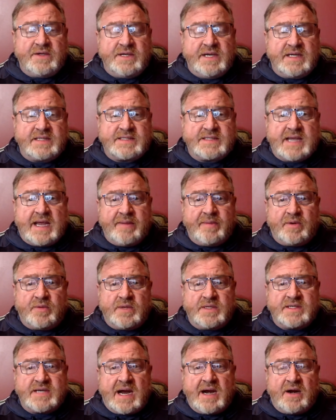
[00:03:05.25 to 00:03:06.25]
to Nick Saban
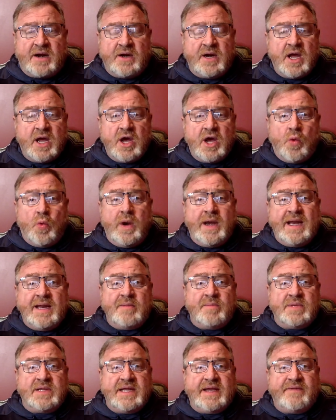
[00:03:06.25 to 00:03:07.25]
retiring. Yeah, we
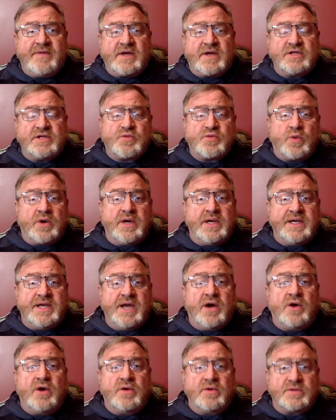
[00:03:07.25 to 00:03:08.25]
didn't believe it because we're
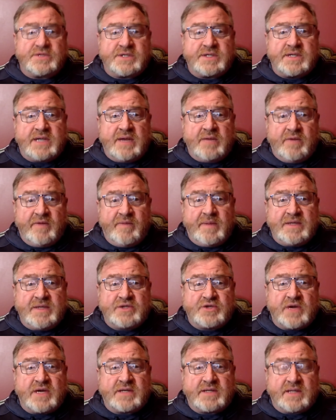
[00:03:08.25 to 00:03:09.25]
adults, and we've been
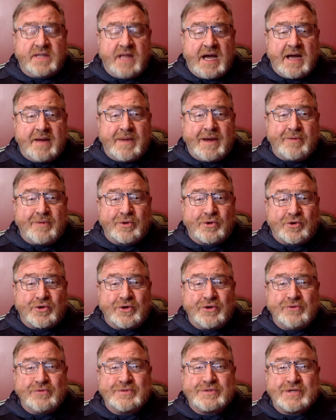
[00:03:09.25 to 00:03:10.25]
tricked a lot by
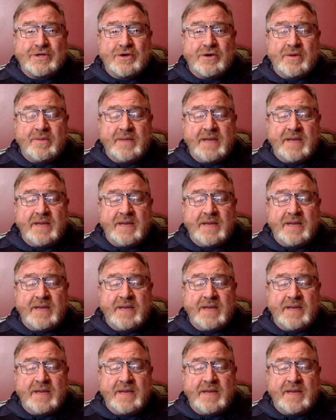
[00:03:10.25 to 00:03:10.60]
recruits. So,